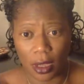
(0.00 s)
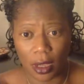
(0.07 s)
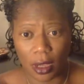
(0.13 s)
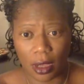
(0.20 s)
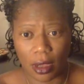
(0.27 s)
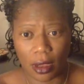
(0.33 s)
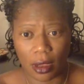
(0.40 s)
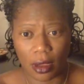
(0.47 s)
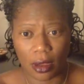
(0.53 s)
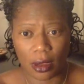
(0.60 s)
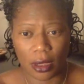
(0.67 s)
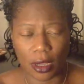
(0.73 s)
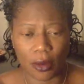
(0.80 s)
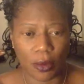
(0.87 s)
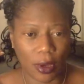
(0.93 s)

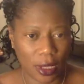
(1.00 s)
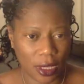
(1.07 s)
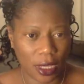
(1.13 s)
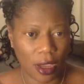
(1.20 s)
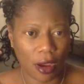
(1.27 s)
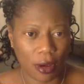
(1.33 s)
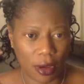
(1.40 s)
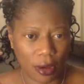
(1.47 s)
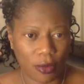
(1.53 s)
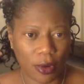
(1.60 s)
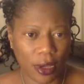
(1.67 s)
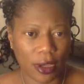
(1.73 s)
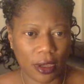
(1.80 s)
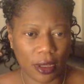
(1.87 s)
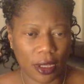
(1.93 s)

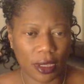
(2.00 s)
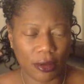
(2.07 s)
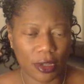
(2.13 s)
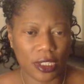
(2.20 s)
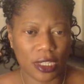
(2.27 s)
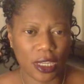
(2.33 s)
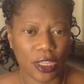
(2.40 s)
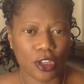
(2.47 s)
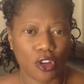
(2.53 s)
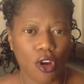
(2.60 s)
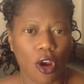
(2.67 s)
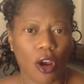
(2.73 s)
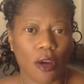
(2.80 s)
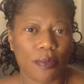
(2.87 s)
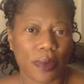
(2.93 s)
irregularity in your
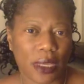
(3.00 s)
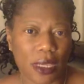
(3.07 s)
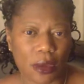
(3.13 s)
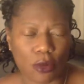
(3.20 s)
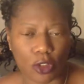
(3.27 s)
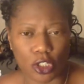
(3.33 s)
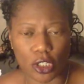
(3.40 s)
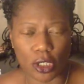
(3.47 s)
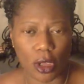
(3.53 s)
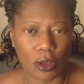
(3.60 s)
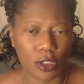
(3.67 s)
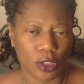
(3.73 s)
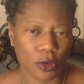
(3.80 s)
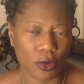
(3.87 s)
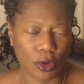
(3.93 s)
heartbeat, which is
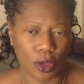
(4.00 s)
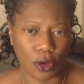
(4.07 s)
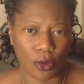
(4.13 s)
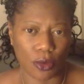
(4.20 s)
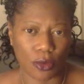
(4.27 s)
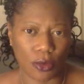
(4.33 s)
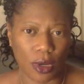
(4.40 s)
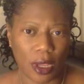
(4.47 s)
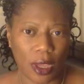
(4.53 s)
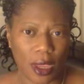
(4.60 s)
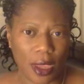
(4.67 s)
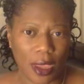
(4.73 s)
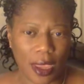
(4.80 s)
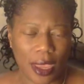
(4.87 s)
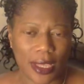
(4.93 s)
also known
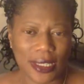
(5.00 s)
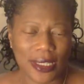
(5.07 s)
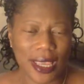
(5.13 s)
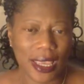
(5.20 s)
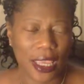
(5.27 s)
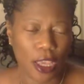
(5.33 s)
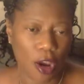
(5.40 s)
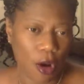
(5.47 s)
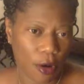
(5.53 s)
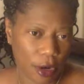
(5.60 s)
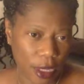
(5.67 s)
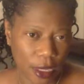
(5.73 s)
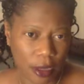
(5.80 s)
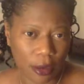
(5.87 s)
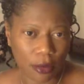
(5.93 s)
as
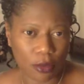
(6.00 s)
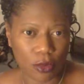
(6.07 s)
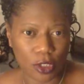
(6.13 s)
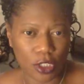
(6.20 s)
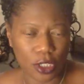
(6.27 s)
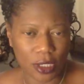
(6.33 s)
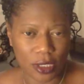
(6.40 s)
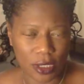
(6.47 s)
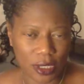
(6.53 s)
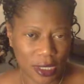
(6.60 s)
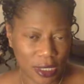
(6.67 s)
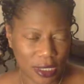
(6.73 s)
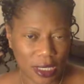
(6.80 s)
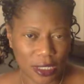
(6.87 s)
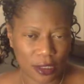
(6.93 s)
tachycardia, which is
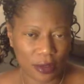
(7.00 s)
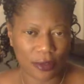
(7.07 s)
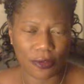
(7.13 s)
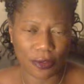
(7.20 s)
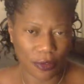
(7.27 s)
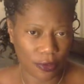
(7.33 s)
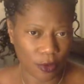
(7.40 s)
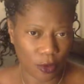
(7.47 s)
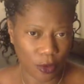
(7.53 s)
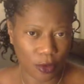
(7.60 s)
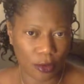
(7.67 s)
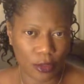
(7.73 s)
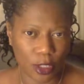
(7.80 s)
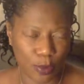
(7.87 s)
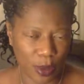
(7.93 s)
excessive
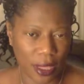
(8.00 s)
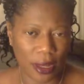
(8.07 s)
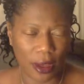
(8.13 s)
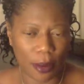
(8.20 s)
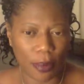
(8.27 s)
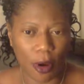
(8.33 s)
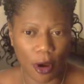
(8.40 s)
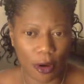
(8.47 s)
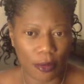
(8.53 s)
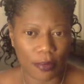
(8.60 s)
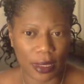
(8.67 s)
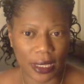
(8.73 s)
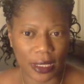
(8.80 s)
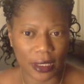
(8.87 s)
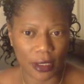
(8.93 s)
or sped up
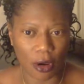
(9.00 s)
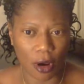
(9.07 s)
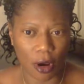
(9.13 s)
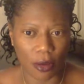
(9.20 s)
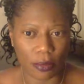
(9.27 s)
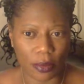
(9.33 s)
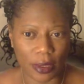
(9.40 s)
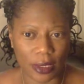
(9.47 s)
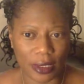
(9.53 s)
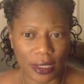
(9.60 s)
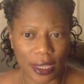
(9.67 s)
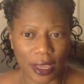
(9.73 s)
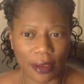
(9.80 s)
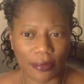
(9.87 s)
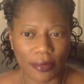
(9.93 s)
heartbeat,
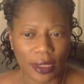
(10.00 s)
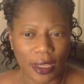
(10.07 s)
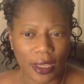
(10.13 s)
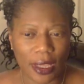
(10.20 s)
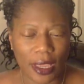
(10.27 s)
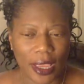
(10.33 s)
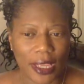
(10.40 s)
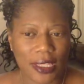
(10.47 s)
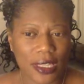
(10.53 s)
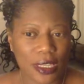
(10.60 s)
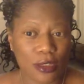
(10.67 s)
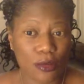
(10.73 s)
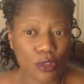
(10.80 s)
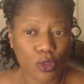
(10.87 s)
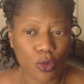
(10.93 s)
yeah.
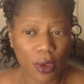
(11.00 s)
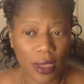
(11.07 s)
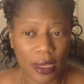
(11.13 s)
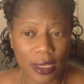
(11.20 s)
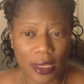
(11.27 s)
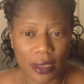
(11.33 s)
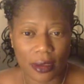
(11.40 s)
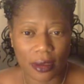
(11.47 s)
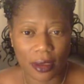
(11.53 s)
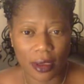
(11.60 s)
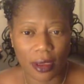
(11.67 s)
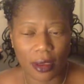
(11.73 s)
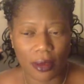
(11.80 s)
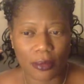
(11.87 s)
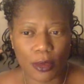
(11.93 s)
Excessive sweating,
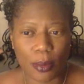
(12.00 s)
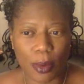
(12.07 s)
the